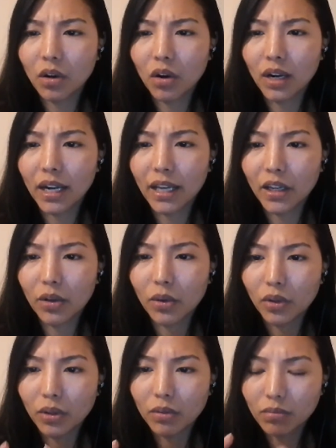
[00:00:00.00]
Or like,
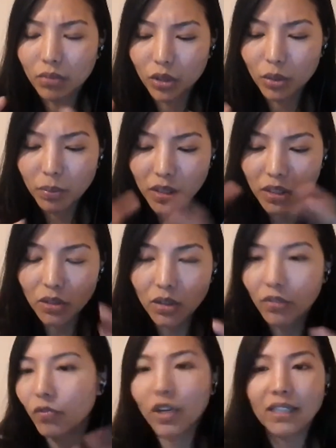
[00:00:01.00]
your
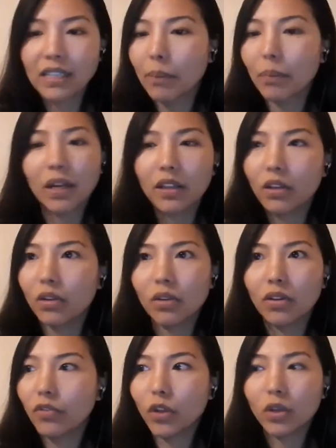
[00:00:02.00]
particular, for example, like,
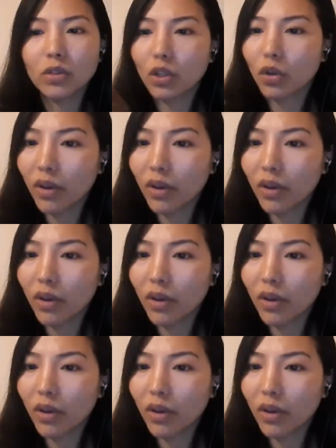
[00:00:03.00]
if you're using